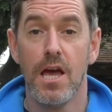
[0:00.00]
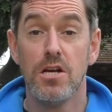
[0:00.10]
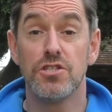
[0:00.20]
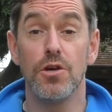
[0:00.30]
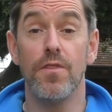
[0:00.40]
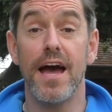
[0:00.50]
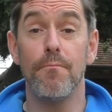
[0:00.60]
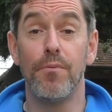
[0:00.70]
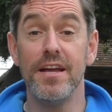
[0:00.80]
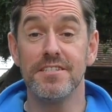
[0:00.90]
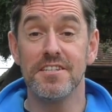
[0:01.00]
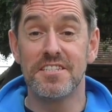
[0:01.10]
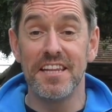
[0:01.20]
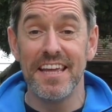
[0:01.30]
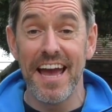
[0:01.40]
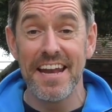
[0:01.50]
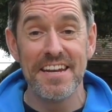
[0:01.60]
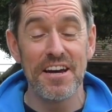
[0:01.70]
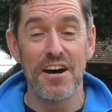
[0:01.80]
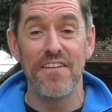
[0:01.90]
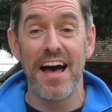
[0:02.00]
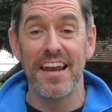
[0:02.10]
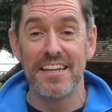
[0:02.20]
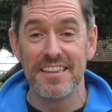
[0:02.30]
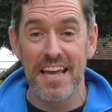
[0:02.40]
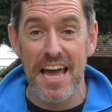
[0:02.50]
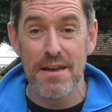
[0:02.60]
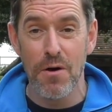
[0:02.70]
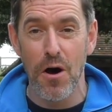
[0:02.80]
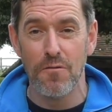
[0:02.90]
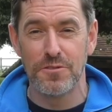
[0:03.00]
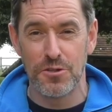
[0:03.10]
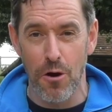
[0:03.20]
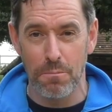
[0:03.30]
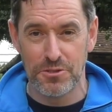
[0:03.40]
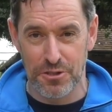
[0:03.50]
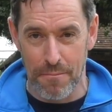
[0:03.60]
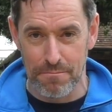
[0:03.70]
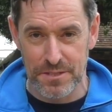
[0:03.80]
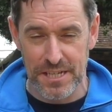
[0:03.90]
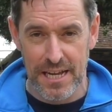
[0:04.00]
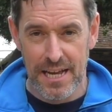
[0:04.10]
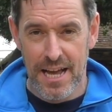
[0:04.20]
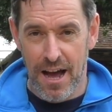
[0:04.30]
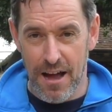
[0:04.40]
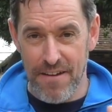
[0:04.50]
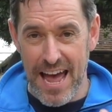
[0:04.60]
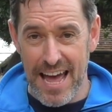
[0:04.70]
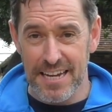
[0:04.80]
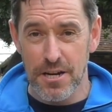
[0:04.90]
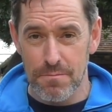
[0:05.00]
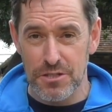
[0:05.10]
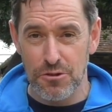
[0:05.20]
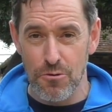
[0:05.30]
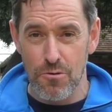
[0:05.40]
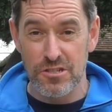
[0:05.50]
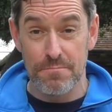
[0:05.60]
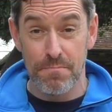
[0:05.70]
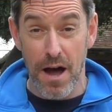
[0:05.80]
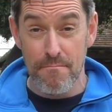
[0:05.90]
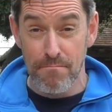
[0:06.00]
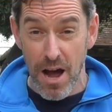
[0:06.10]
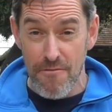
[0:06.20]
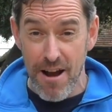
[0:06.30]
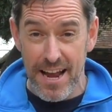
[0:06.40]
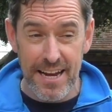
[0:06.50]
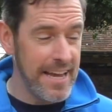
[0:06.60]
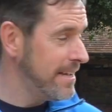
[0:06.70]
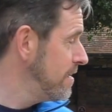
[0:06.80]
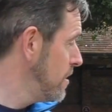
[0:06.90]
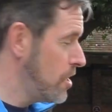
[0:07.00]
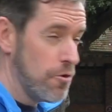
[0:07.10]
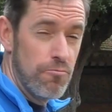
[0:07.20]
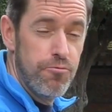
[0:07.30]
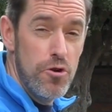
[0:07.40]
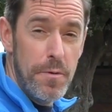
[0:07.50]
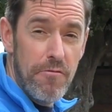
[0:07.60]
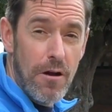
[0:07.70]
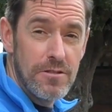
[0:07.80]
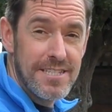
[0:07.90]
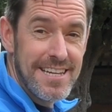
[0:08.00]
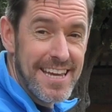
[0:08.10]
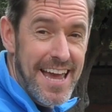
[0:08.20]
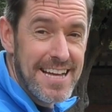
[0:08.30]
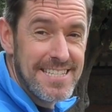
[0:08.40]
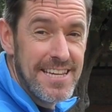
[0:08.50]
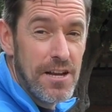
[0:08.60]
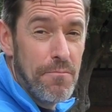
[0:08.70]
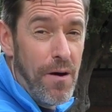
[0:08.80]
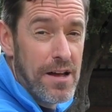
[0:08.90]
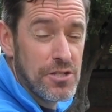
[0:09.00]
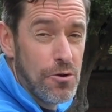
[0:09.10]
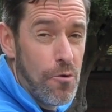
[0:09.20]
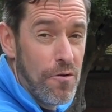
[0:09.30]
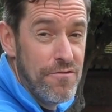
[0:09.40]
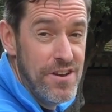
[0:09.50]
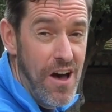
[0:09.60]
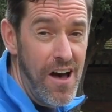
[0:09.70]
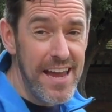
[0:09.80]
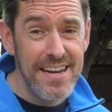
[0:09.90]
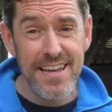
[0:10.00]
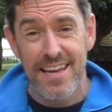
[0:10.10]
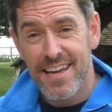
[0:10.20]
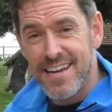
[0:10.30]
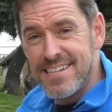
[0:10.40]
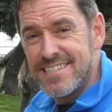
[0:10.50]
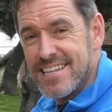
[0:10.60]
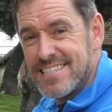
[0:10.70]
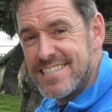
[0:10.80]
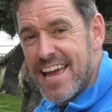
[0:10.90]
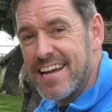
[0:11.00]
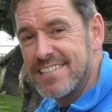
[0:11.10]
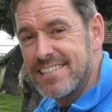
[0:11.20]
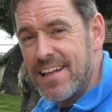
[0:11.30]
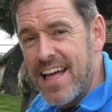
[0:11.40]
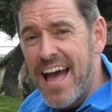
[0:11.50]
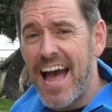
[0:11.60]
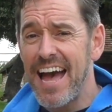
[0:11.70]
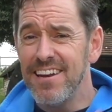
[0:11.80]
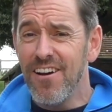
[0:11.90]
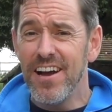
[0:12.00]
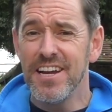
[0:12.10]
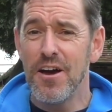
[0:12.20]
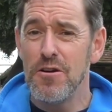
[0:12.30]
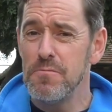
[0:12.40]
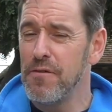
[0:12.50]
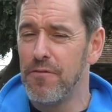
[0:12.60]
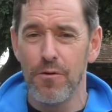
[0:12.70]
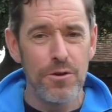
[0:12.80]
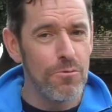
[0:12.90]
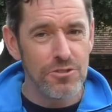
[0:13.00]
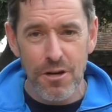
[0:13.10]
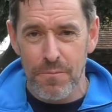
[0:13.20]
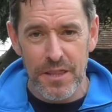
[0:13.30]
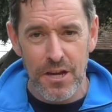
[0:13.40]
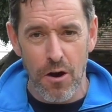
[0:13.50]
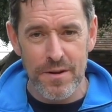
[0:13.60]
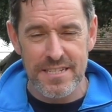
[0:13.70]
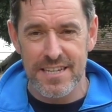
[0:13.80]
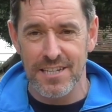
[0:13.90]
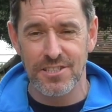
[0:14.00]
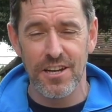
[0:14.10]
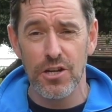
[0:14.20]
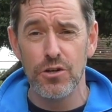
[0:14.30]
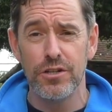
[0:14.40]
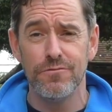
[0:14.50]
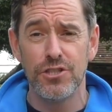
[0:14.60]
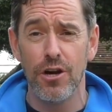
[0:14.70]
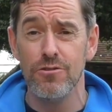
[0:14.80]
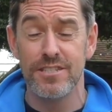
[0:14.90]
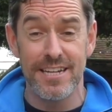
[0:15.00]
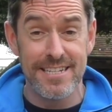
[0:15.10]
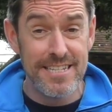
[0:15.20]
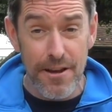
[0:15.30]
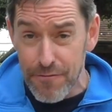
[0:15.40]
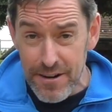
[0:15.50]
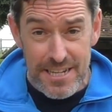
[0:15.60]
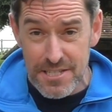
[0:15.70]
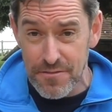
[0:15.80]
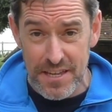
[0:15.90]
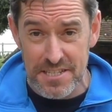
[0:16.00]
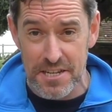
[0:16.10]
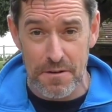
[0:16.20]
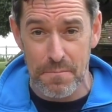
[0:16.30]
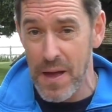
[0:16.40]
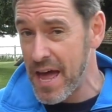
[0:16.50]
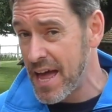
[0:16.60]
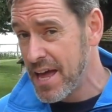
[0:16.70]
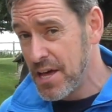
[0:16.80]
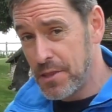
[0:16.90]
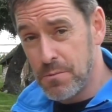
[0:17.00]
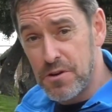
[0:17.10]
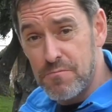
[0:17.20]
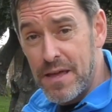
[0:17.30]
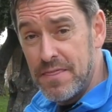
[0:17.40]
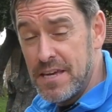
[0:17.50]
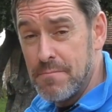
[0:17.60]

So that brings us to the end of our little game of top trumps. I've added up the scores and by my reckoning, Ruby Roadster gets it by a score of 9 to 6. And I know, before you all jump in the comments section, I could have chosen a different list of things to compare that would have meant the